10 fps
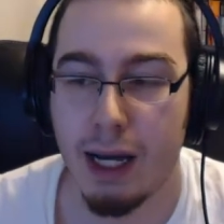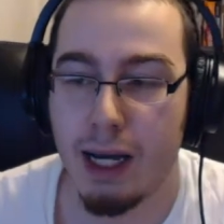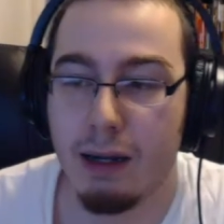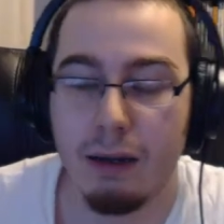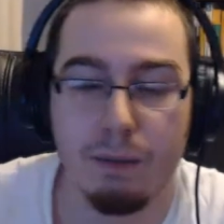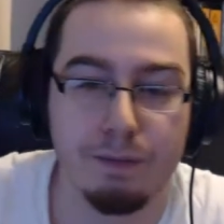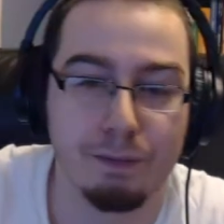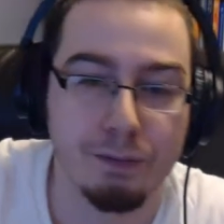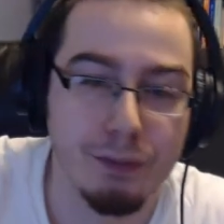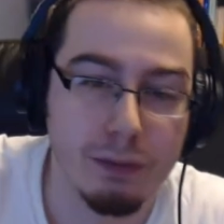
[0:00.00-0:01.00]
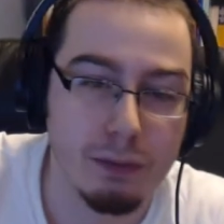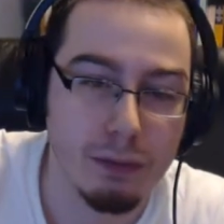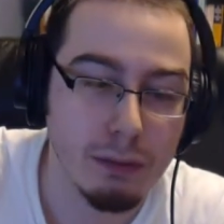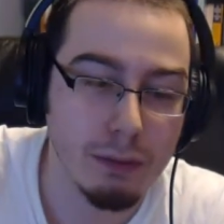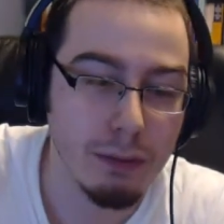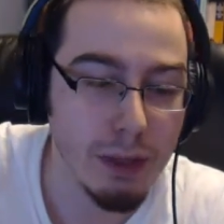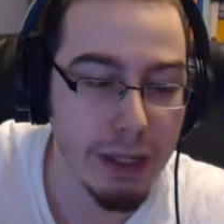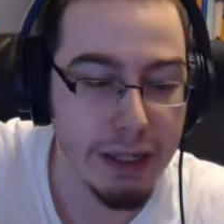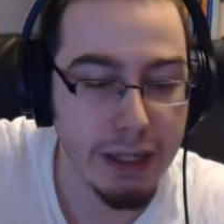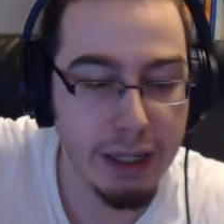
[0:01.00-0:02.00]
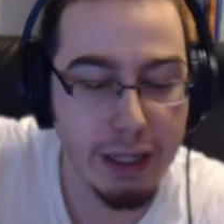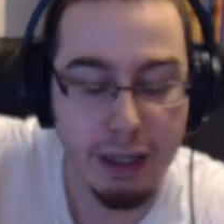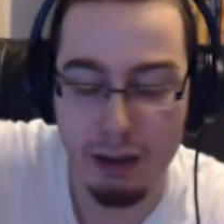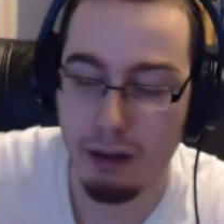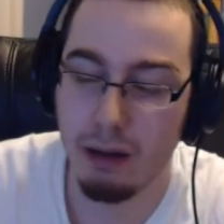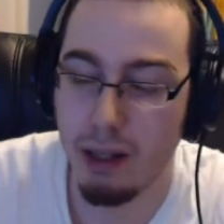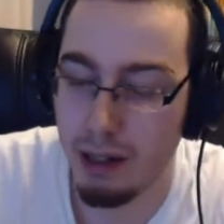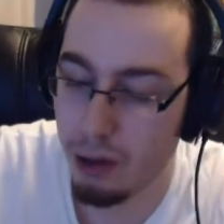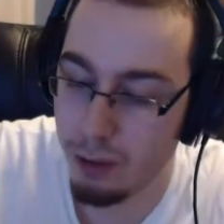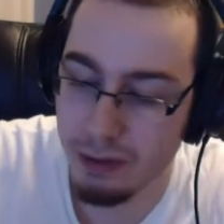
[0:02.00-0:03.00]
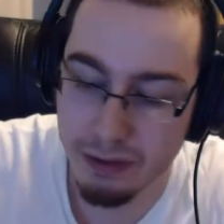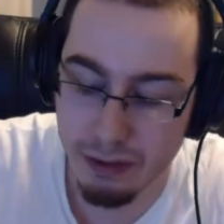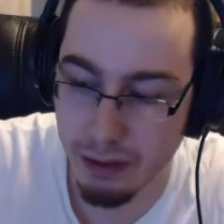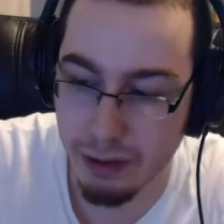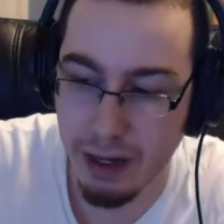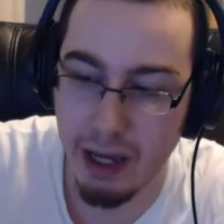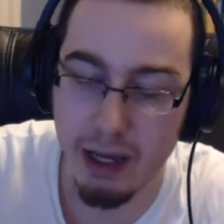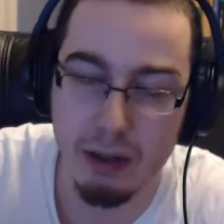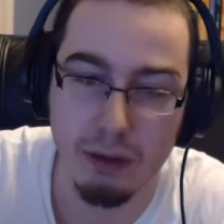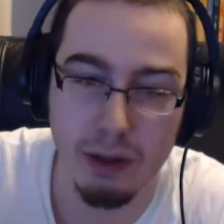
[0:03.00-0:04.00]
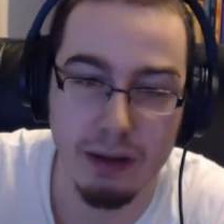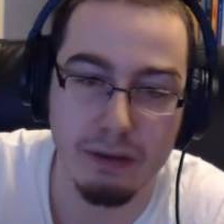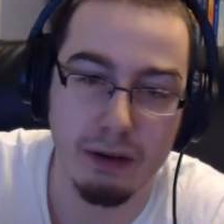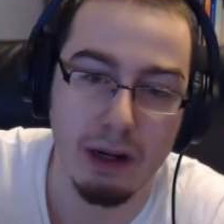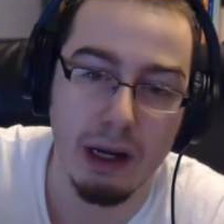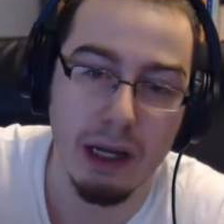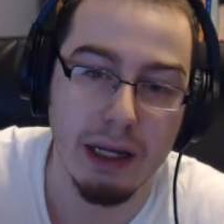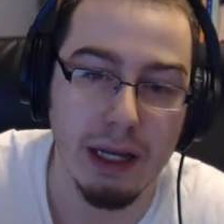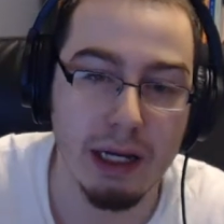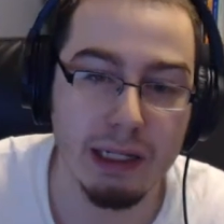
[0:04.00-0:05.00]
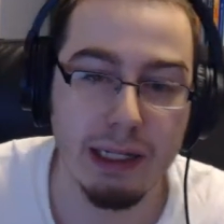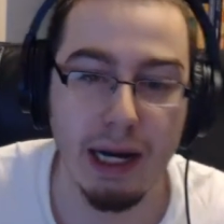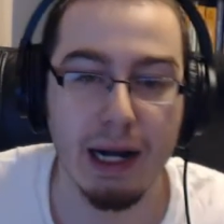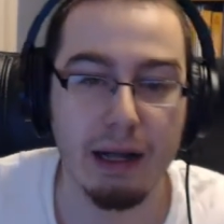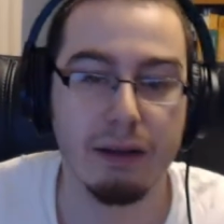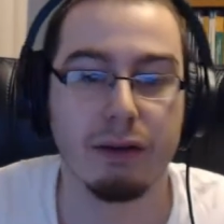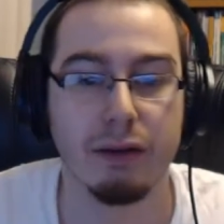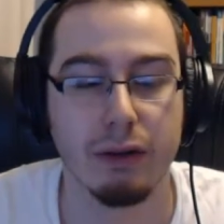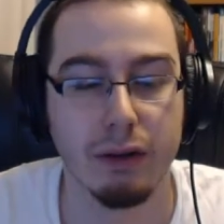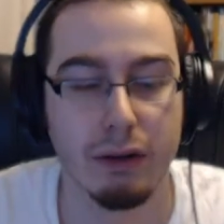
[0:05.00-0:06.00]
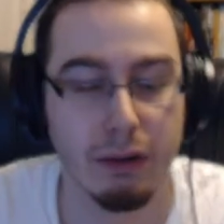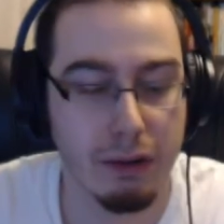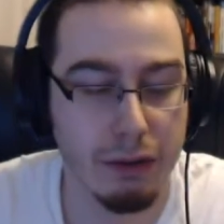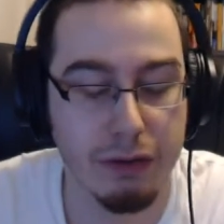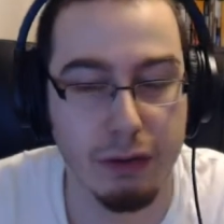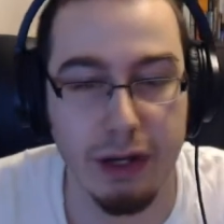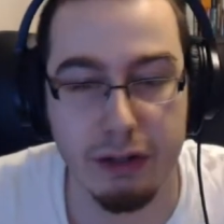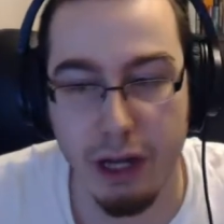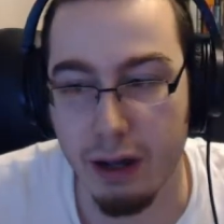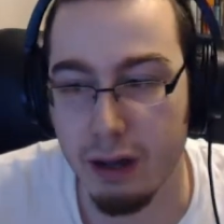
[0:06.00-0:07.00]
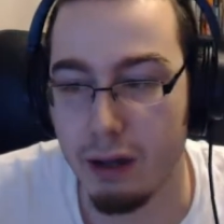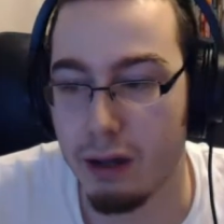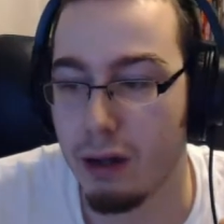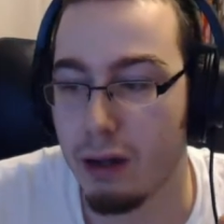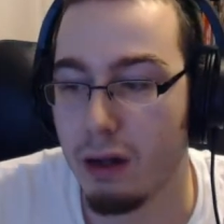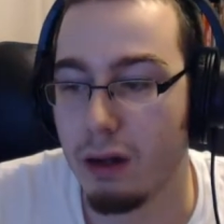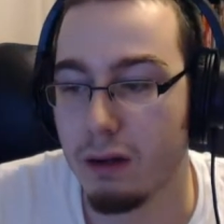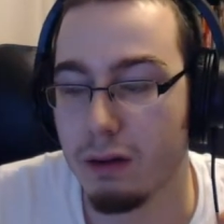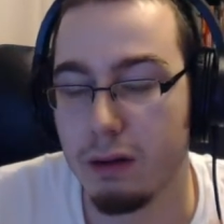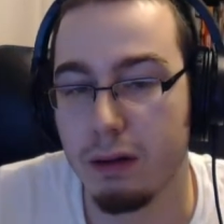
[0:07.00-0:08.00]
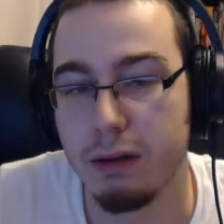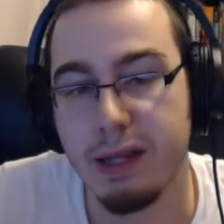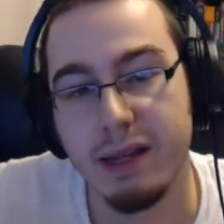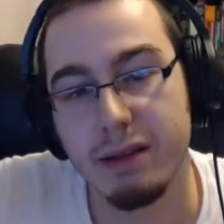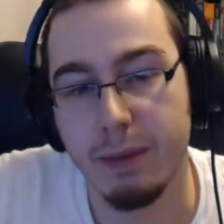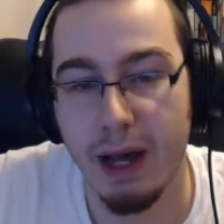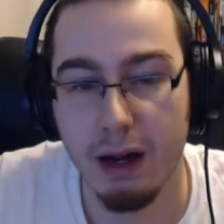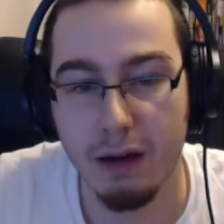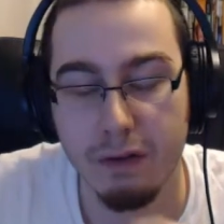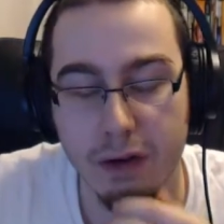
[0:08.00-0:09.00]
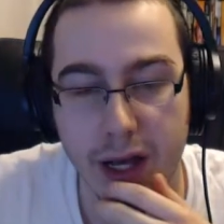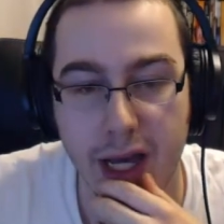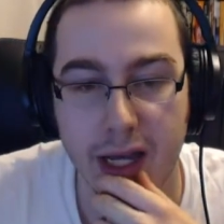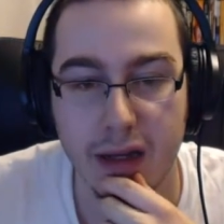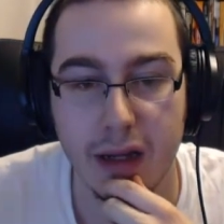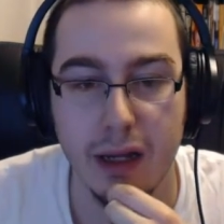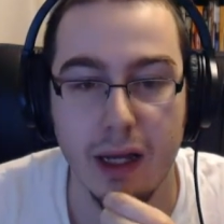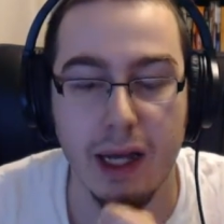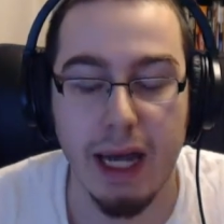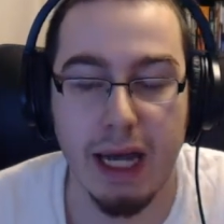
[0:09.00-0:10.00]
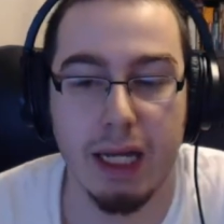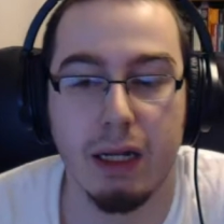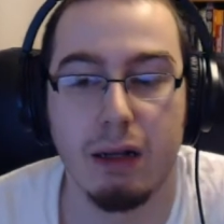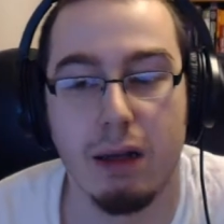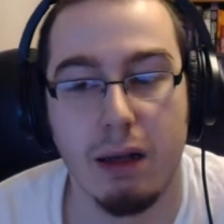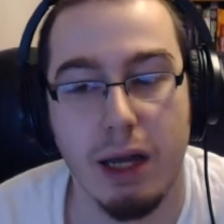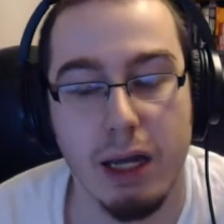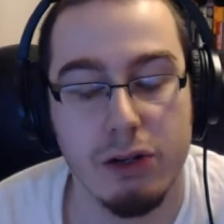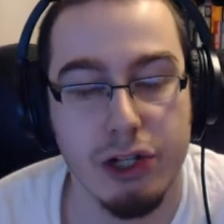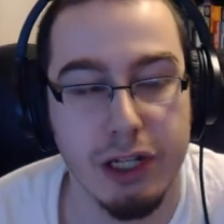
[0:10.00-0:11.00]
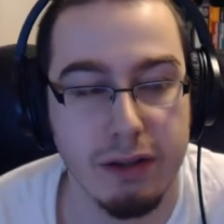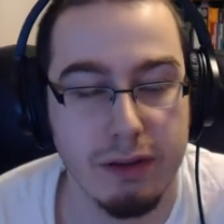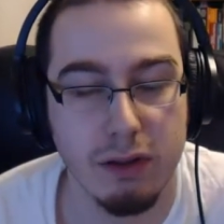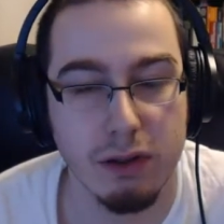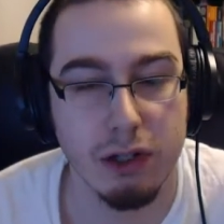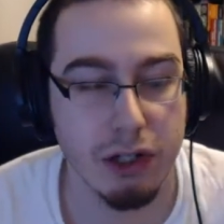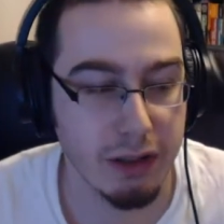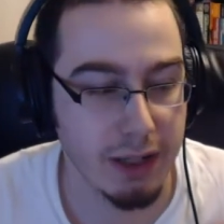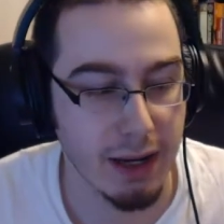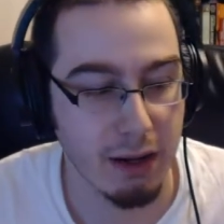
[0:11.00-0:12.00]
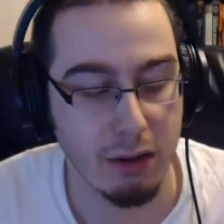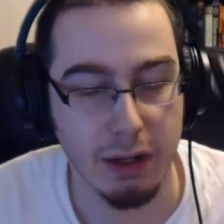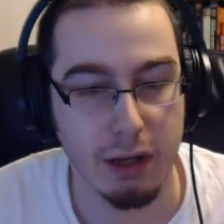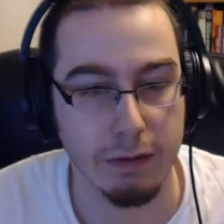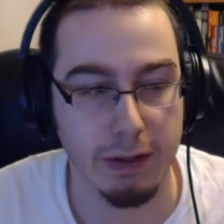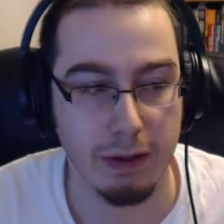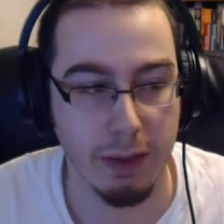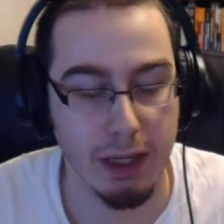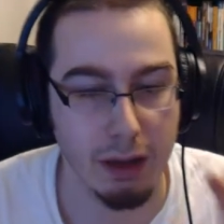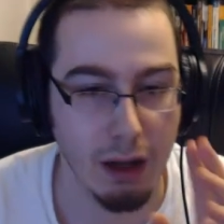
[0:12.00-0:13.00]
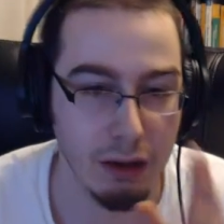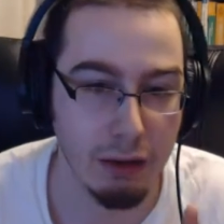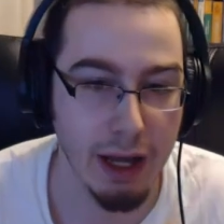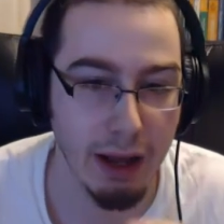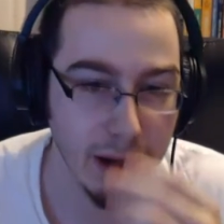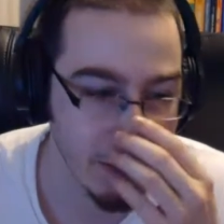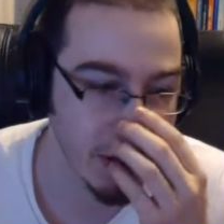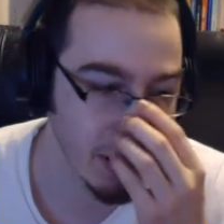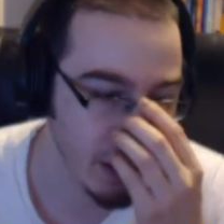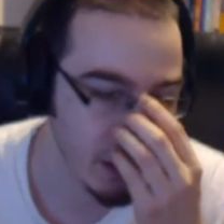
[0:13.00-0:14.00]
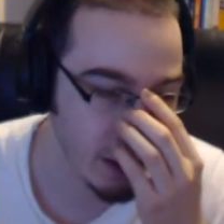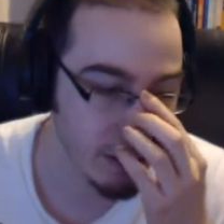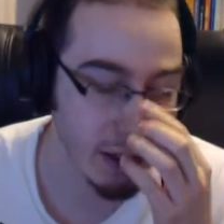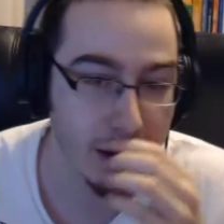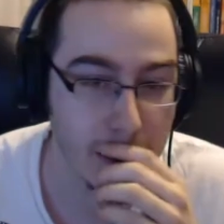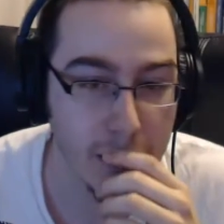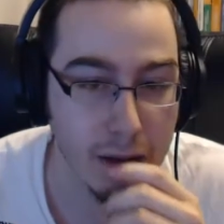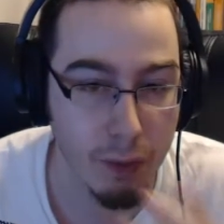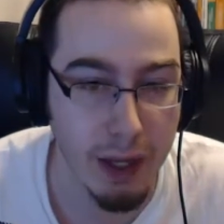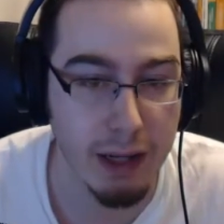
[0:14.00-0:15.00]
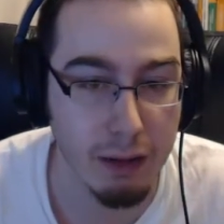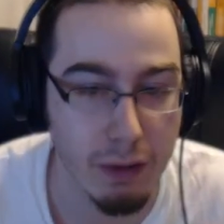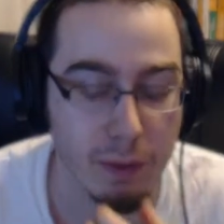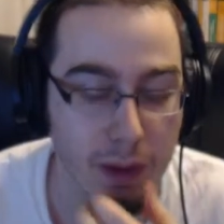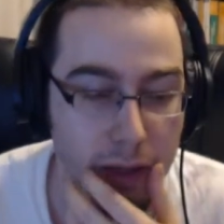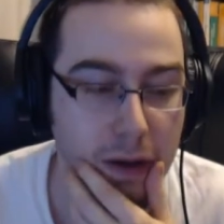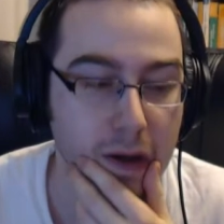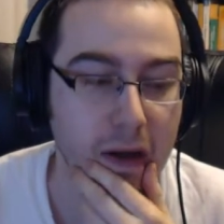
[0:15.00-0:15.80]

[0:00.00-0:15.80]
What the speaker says: And he opens her cage, whatever. He unties her straitjacket, takes the bag off her head, and she's kind of looking over to the meat, not looking at him, and he's like, Penny, look at me.